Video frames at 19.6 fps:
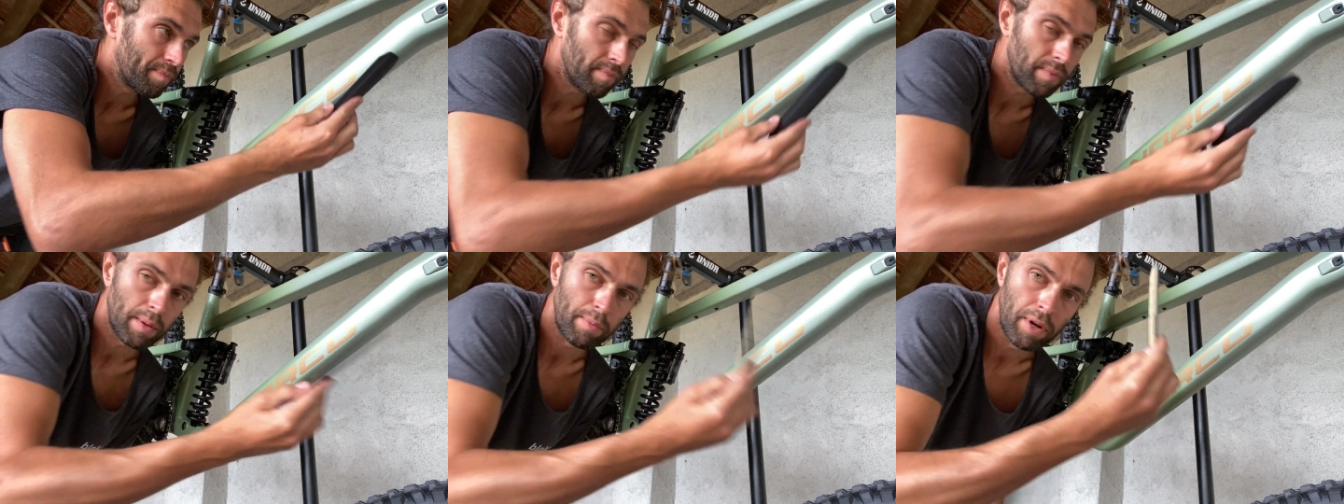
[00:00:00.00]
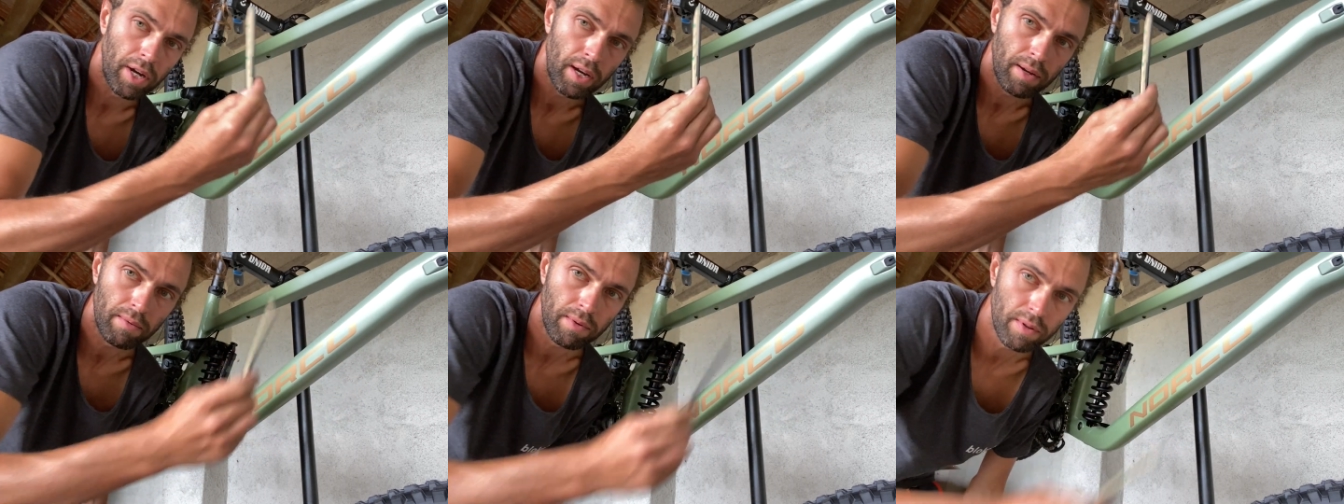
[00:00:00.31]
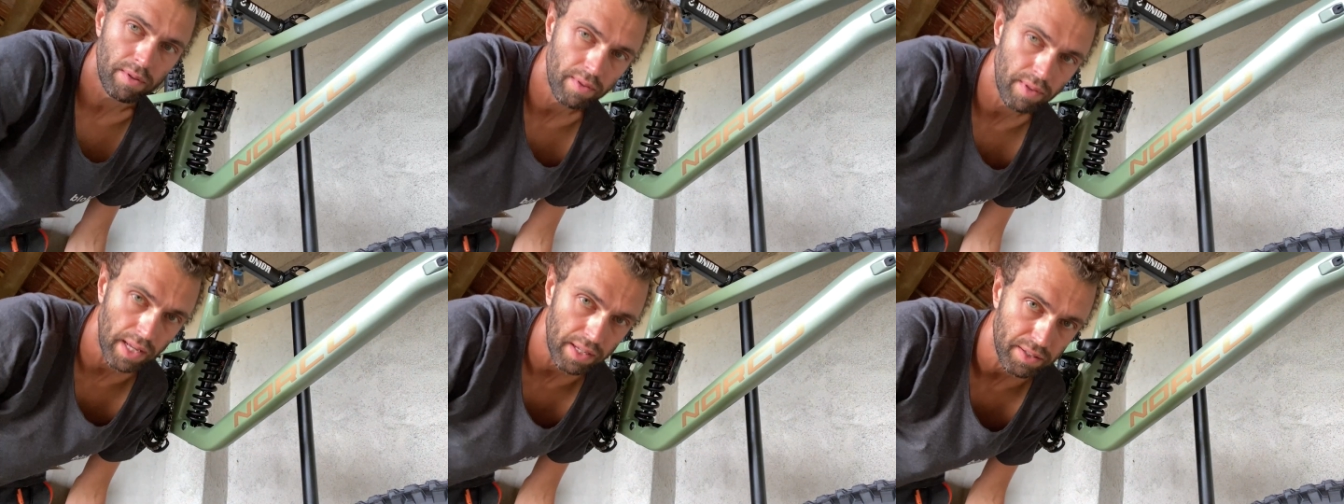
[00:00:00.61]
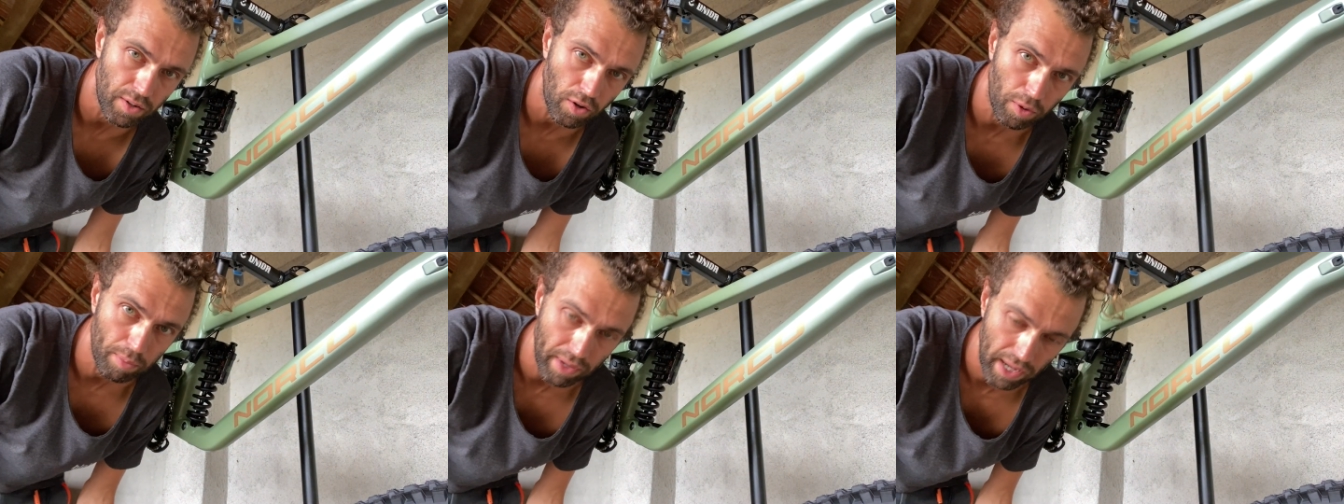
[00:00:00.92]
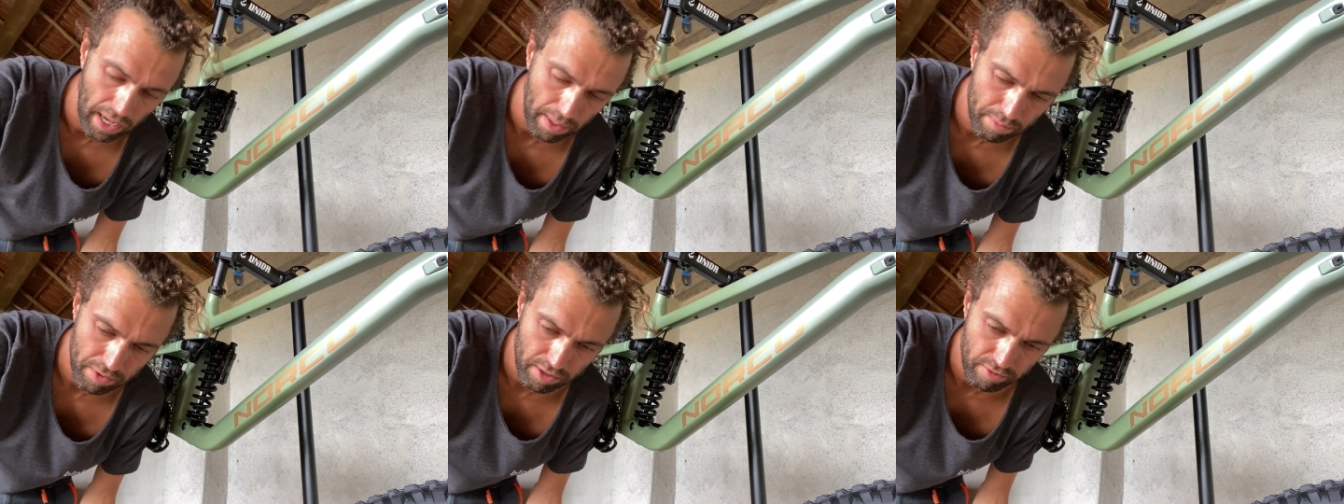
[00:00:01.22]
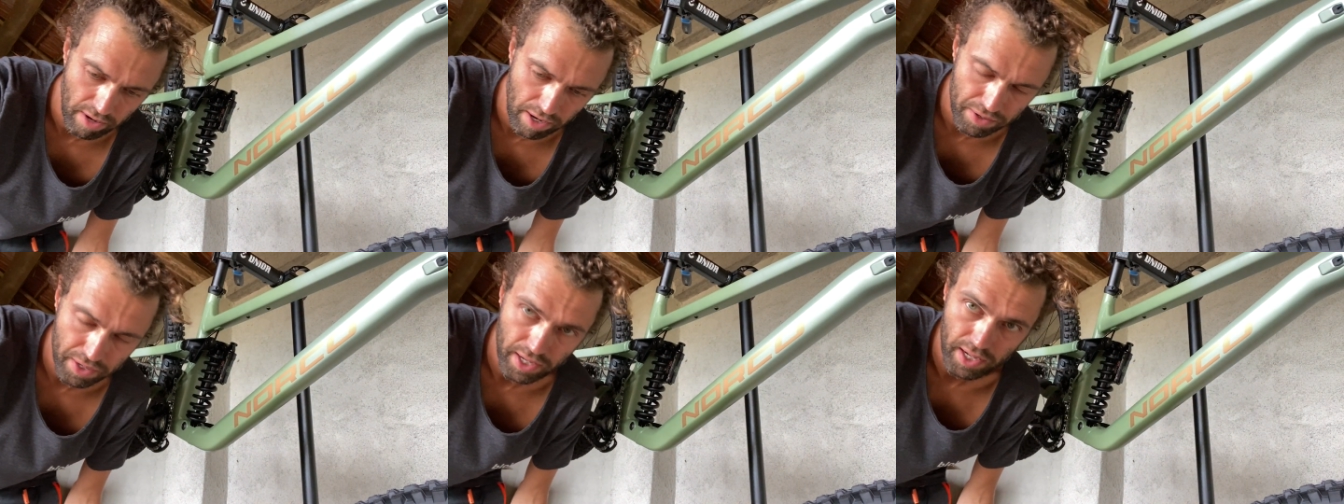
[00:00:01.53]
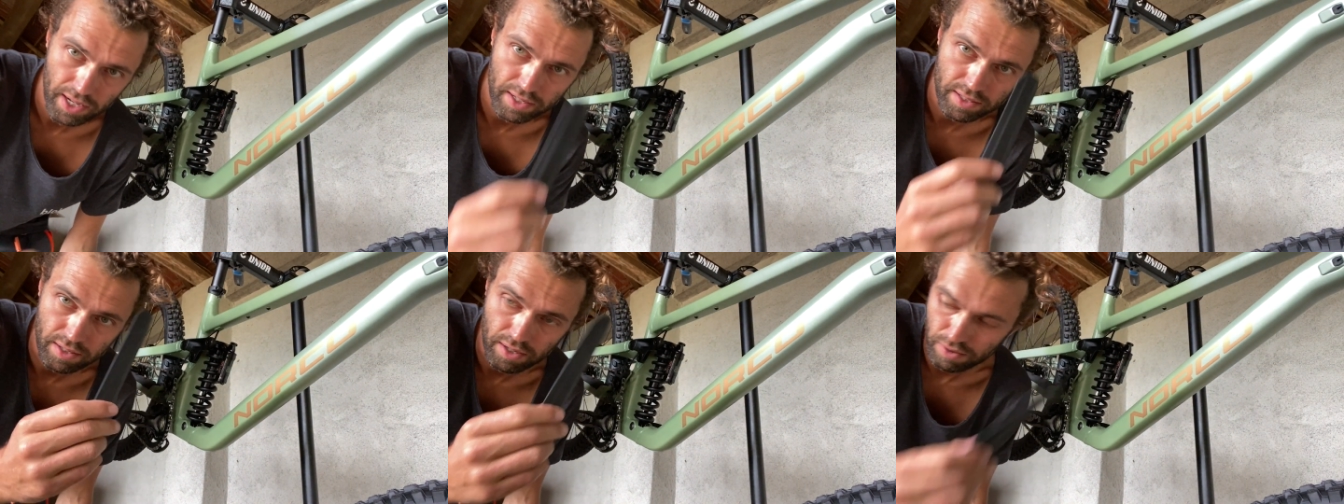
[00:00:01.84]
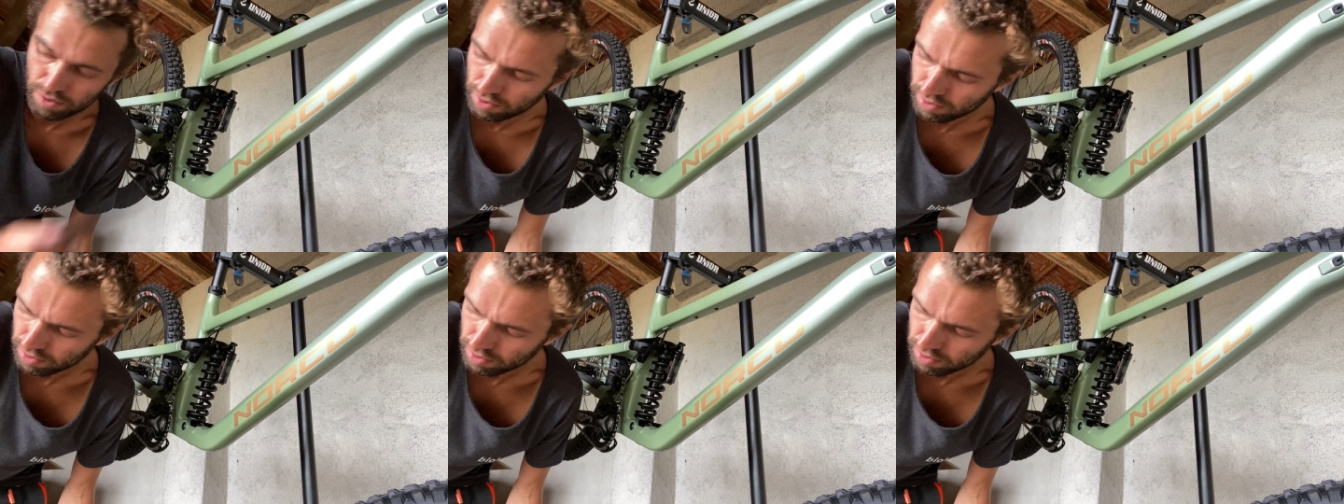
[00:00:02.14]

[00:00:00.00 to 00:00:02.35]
But that's not going to be happening around here, so